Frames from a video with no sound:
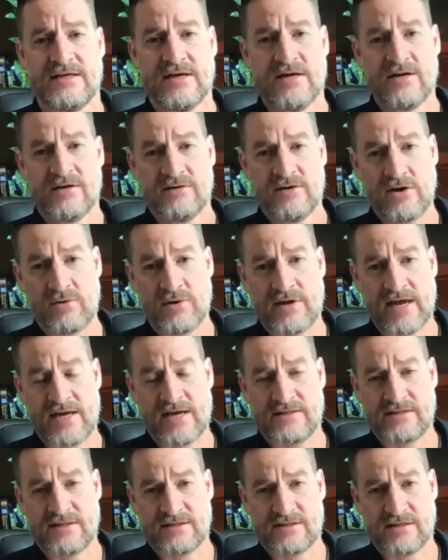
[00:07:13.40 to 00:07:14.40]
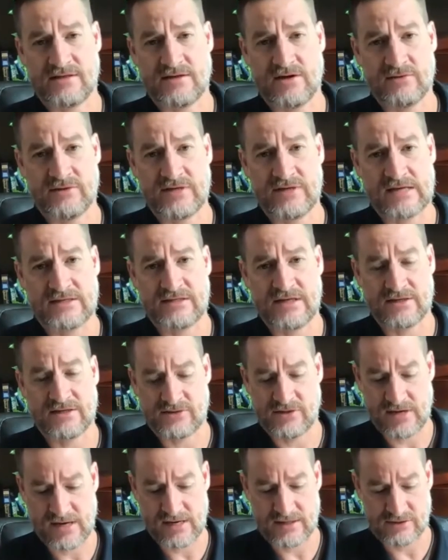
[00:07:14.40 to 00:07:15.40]
no cases and no deaths
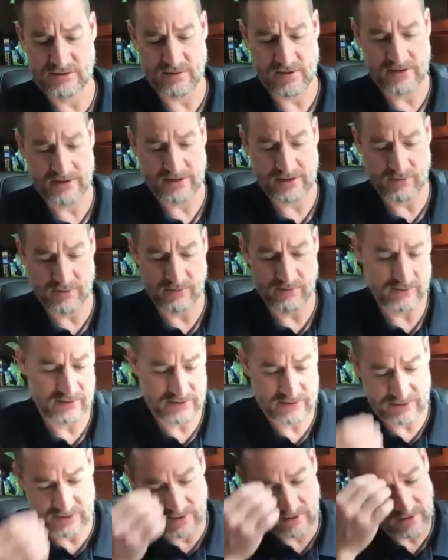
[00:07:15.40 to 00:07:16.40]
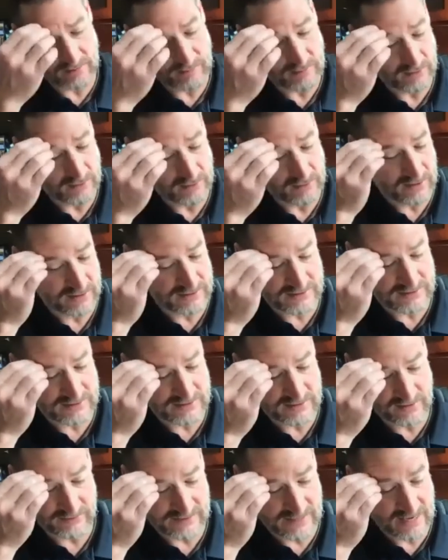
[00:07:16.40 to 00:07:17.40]
yesterday. So I think we're really starting to pull
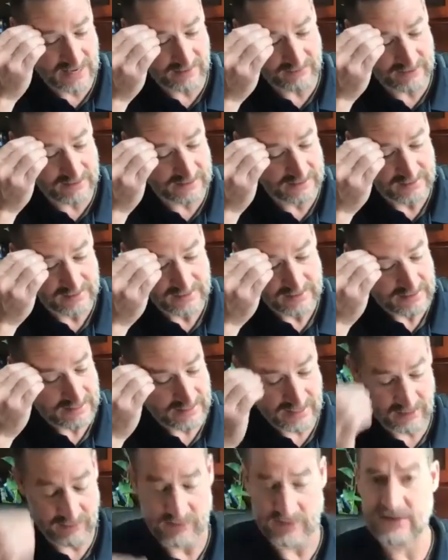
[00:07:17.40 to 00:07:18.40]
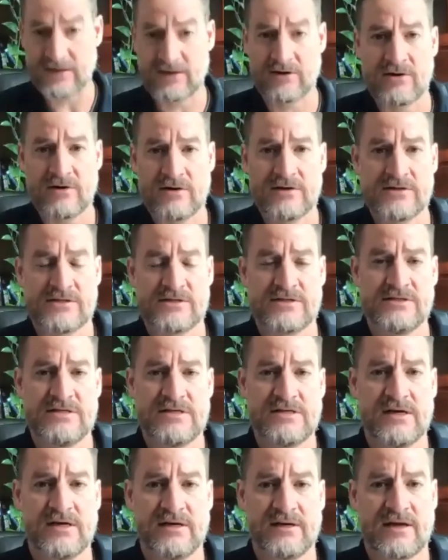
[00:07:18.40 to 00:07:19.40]
ourselves out of it. And I really encourage
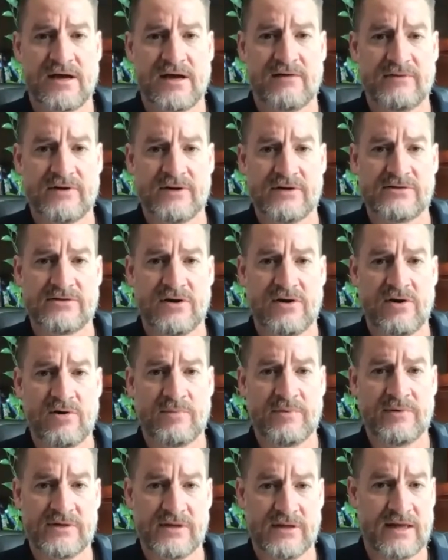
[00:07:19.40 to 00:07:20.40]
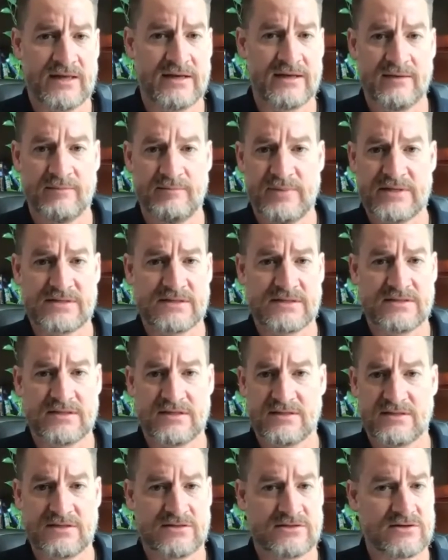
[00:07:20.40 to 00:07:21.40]
the governor to letting
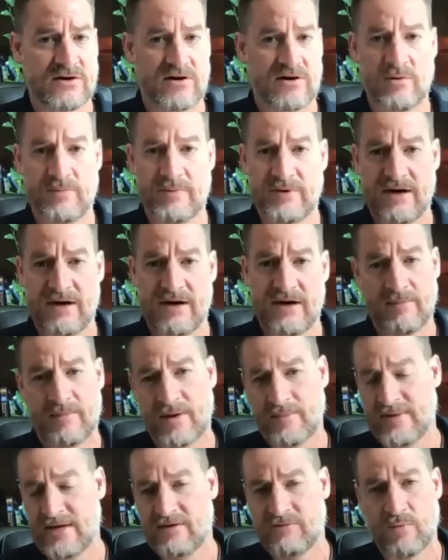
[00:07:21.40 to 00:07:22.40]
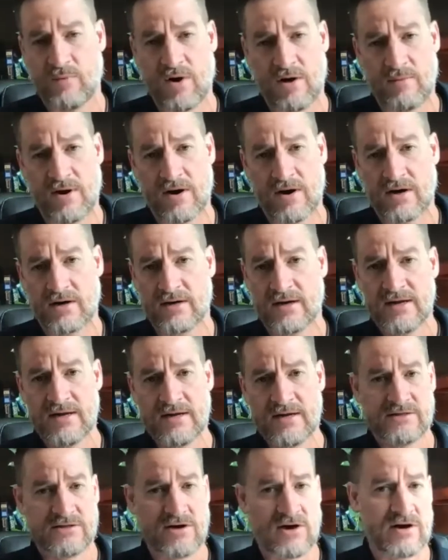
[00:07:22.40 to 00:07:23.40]
businesses to start opening up. I mean, if Walmart,
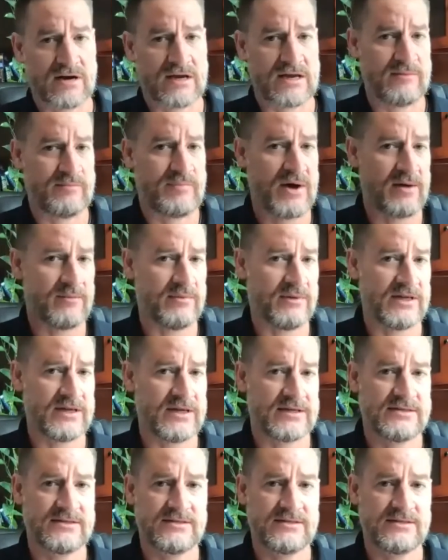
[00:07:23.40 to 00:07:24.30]
Target, Publix,